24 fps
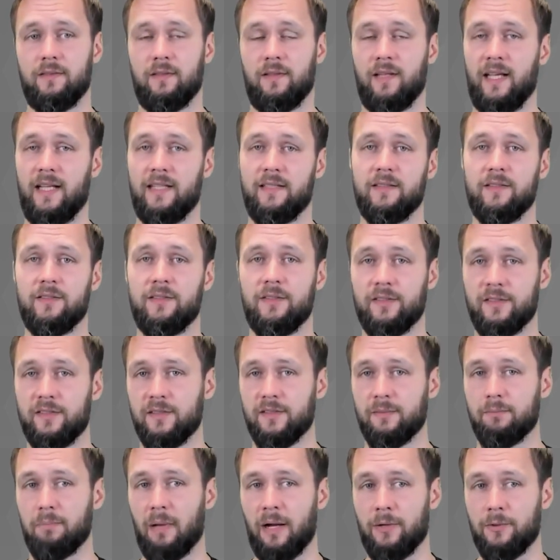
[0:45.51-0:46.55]
then
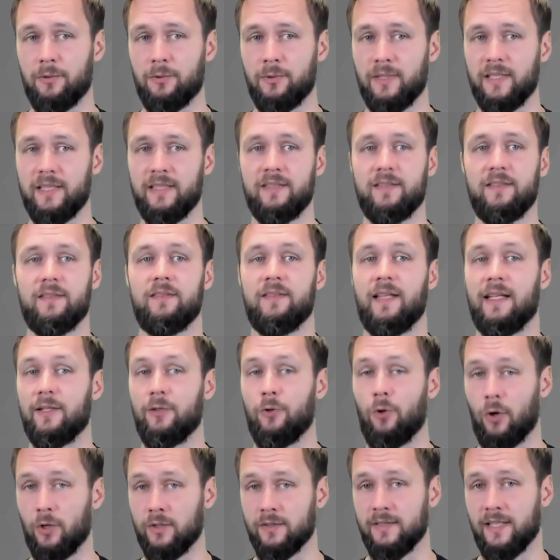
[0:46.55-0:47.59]
system boundaries, then
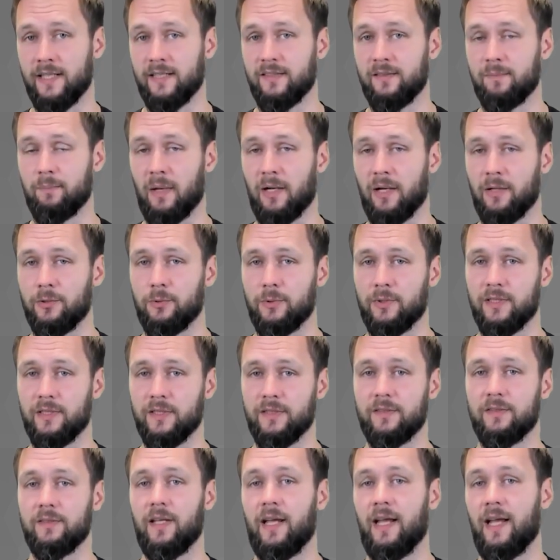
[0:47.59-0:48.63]
context
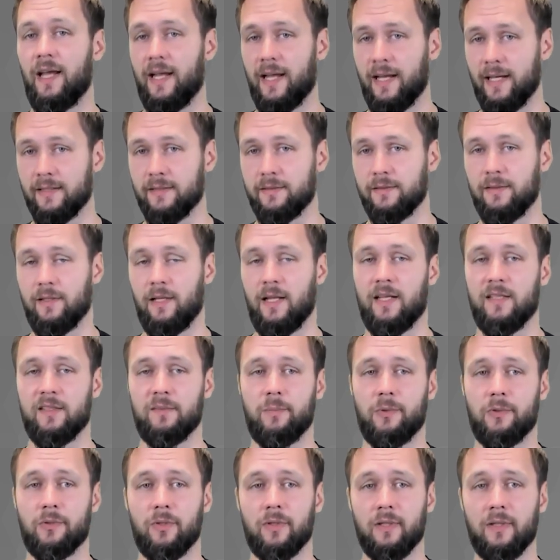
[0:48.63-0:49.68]
boundaries, and last
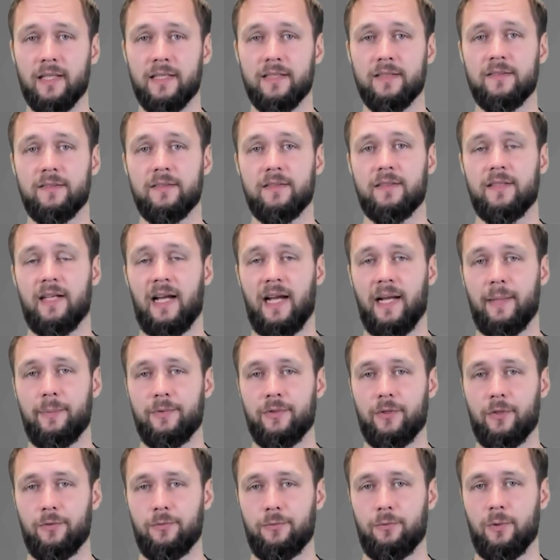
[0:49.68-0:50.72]
but not least, the
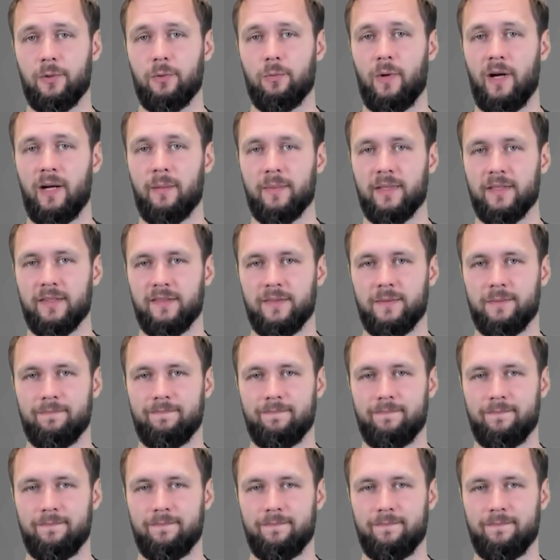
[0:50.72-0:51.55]
types of requirements.